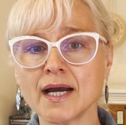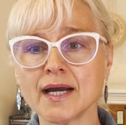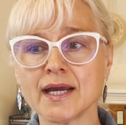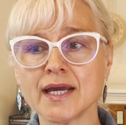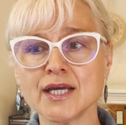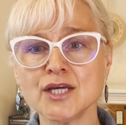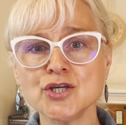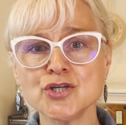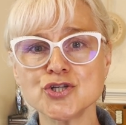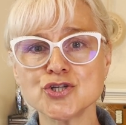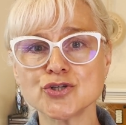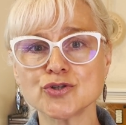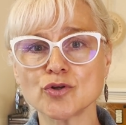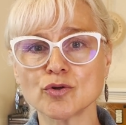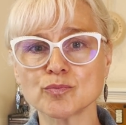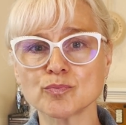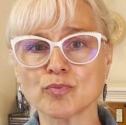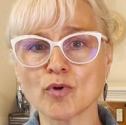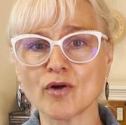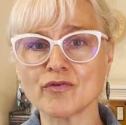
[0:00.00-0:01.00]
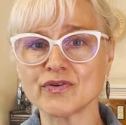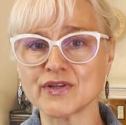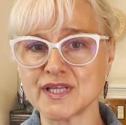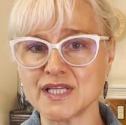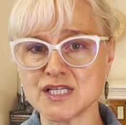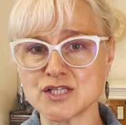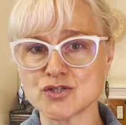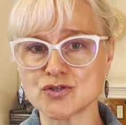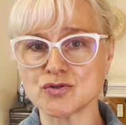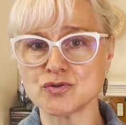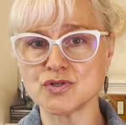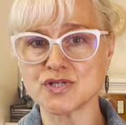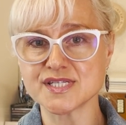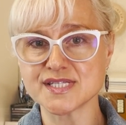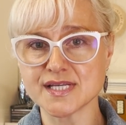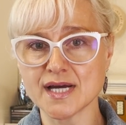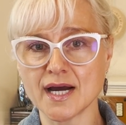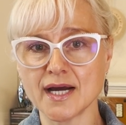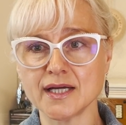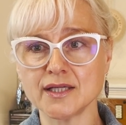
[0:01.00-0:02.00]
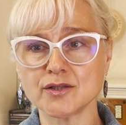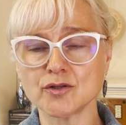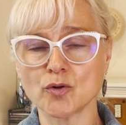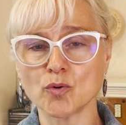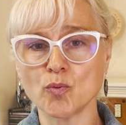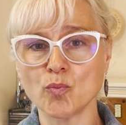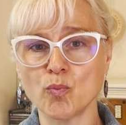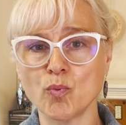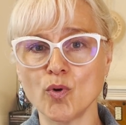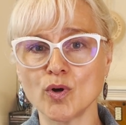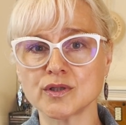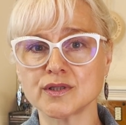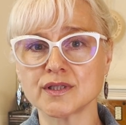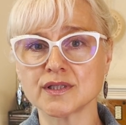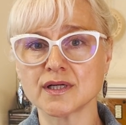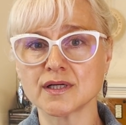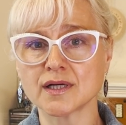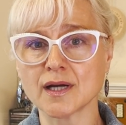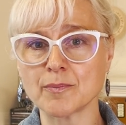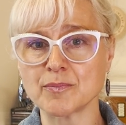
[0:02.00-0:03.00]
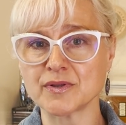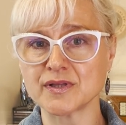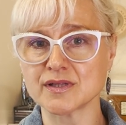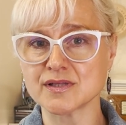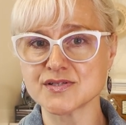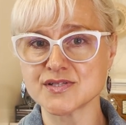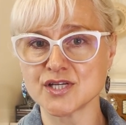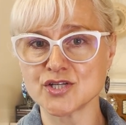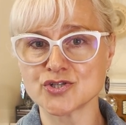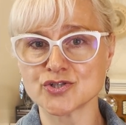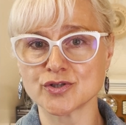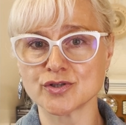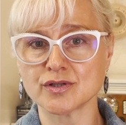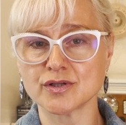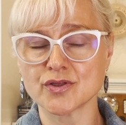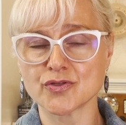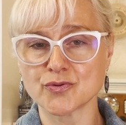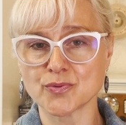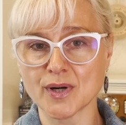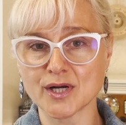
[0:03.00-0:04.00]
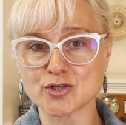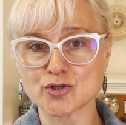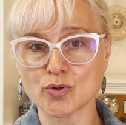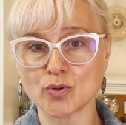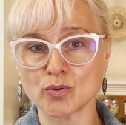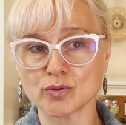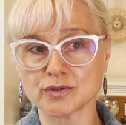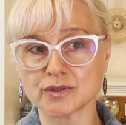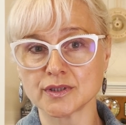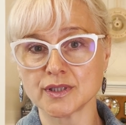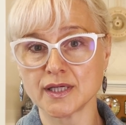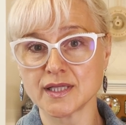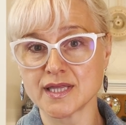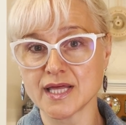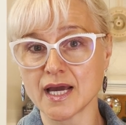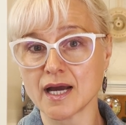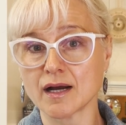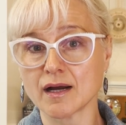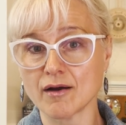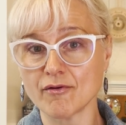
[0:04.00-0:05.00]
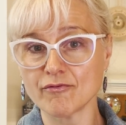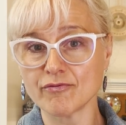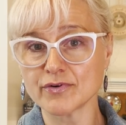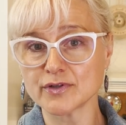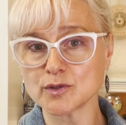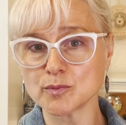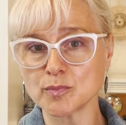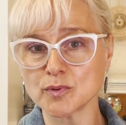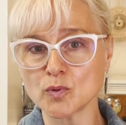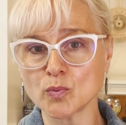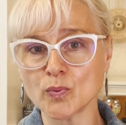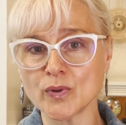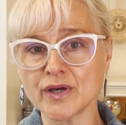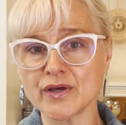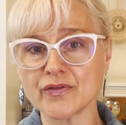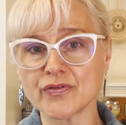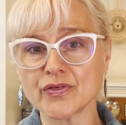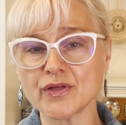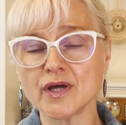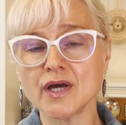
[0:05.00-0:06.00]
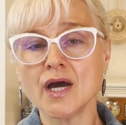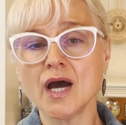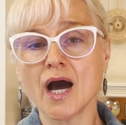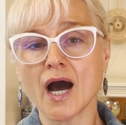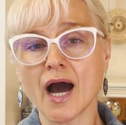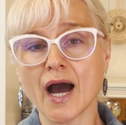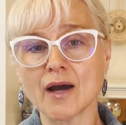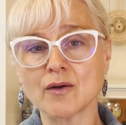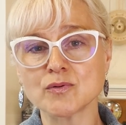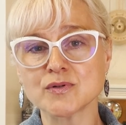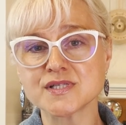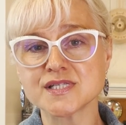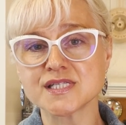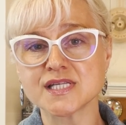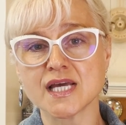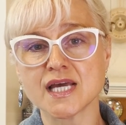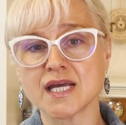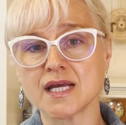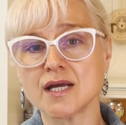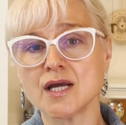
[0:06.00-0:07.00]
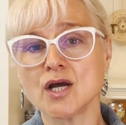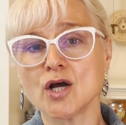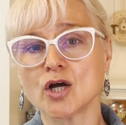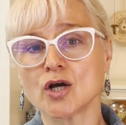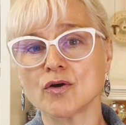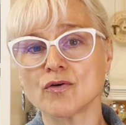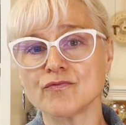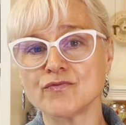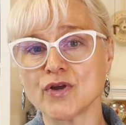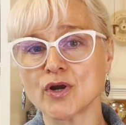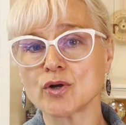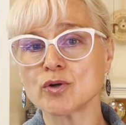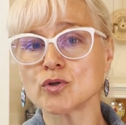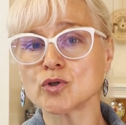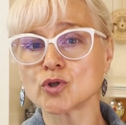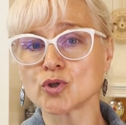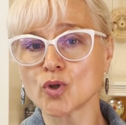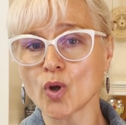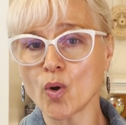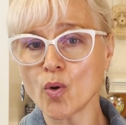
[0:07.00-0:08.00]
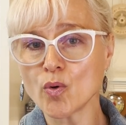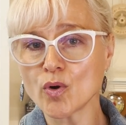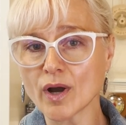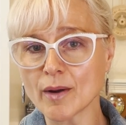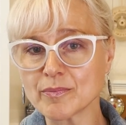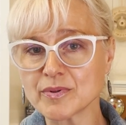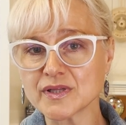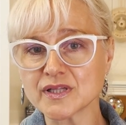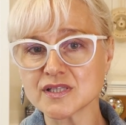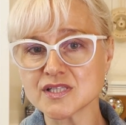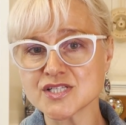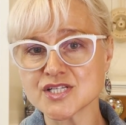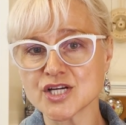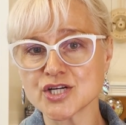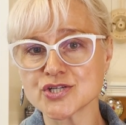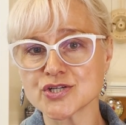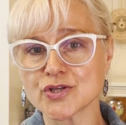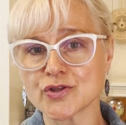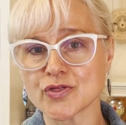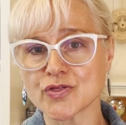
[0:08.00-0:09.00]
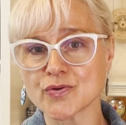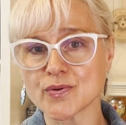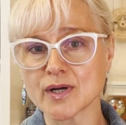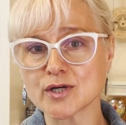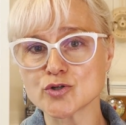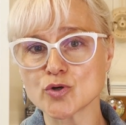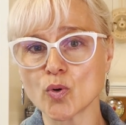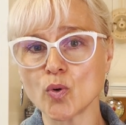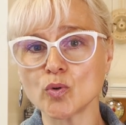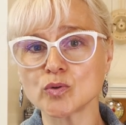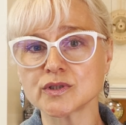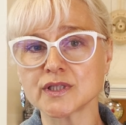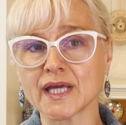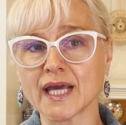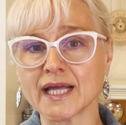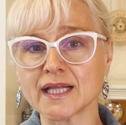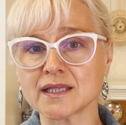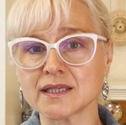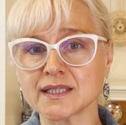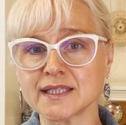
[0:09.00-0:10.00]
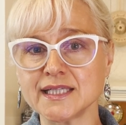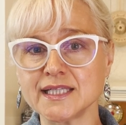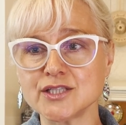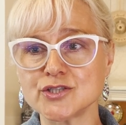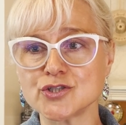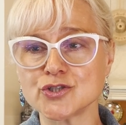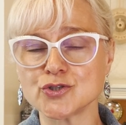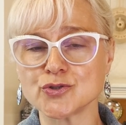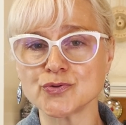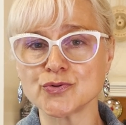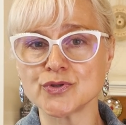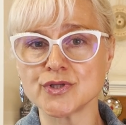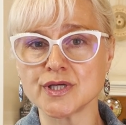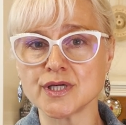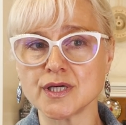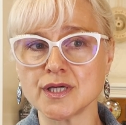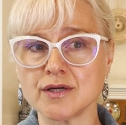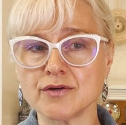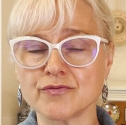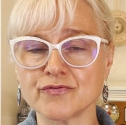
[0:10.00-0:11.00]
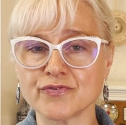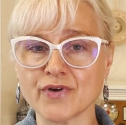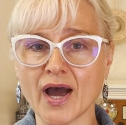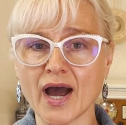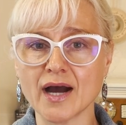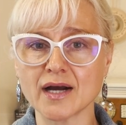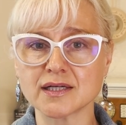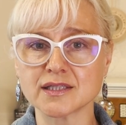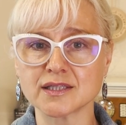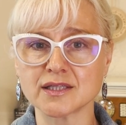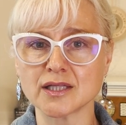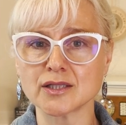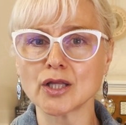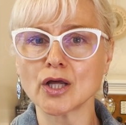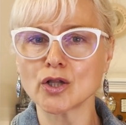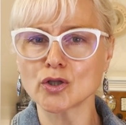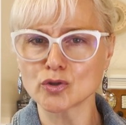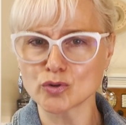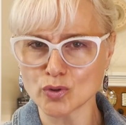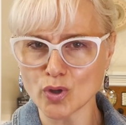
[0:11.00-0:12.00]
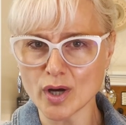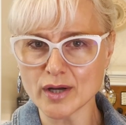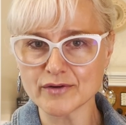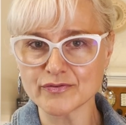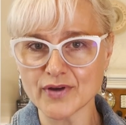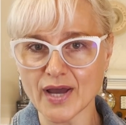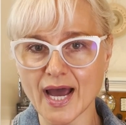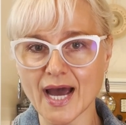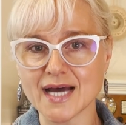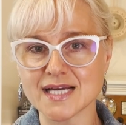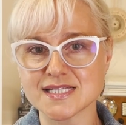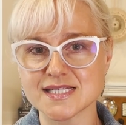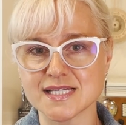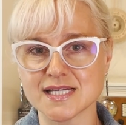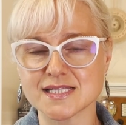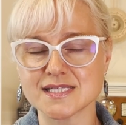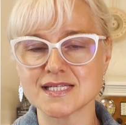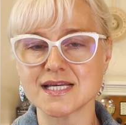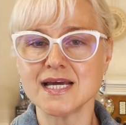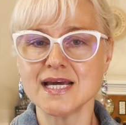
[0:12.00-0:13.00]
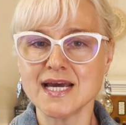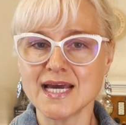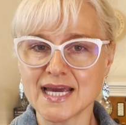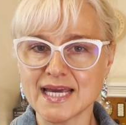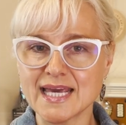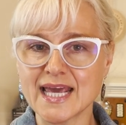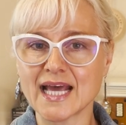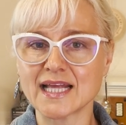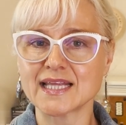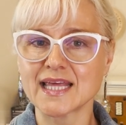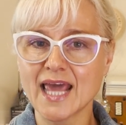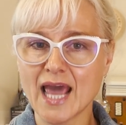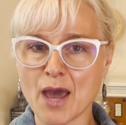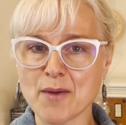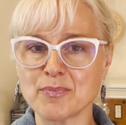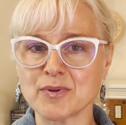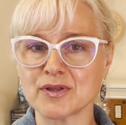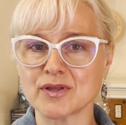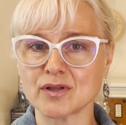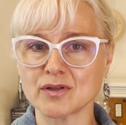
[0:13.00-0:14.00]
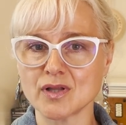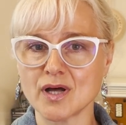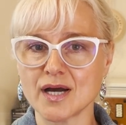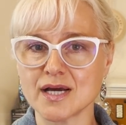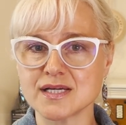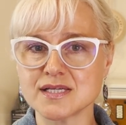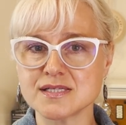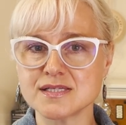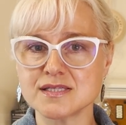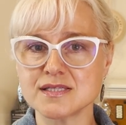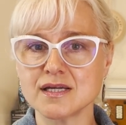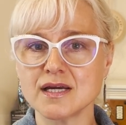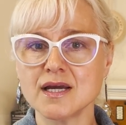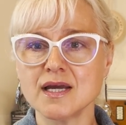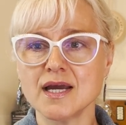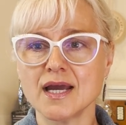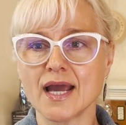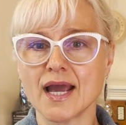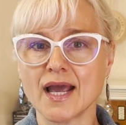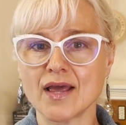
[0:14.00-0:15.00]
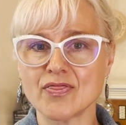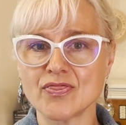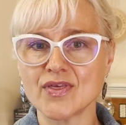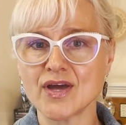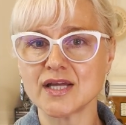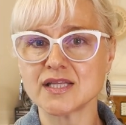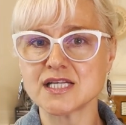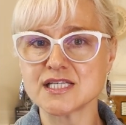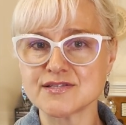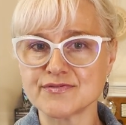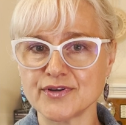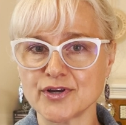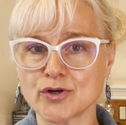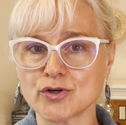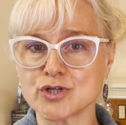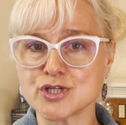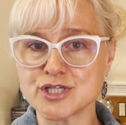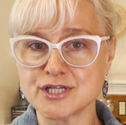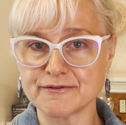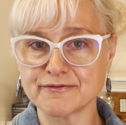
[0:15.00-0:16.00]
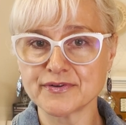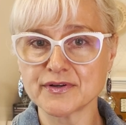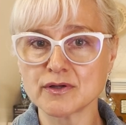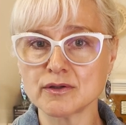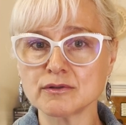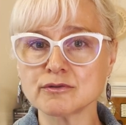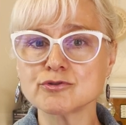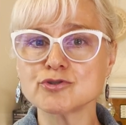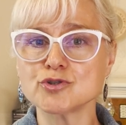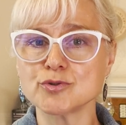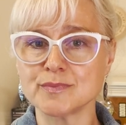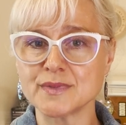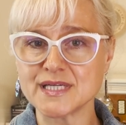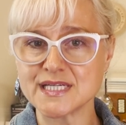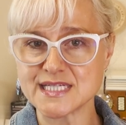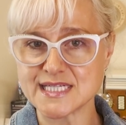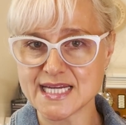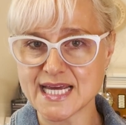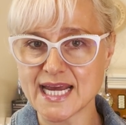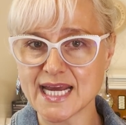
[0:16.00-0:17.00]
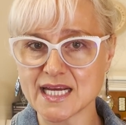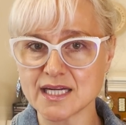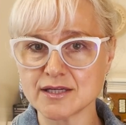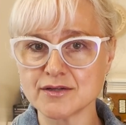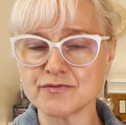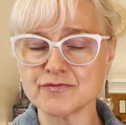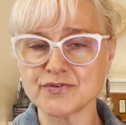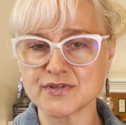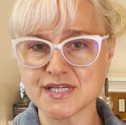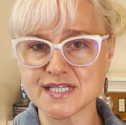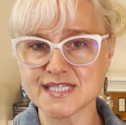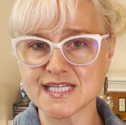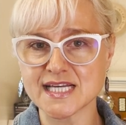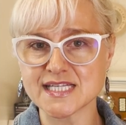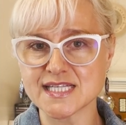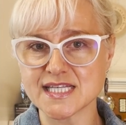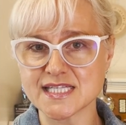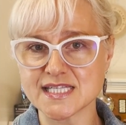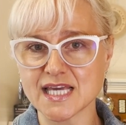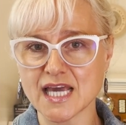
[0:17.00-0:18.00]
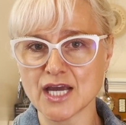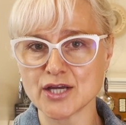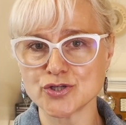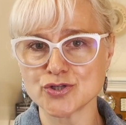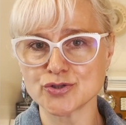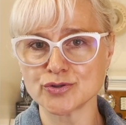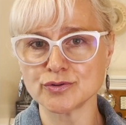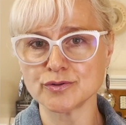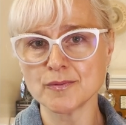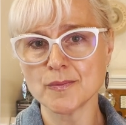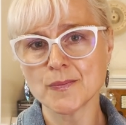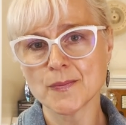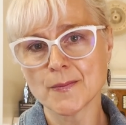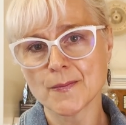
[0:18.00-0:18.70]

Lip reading: Each nonprofit needs to decide what capitalization threshold they are comfortable with. I would say very low capitalization threshold can lead to the fact that a lot of assets get capitalized, and then it's very difficult to maintain fixed asset schedule.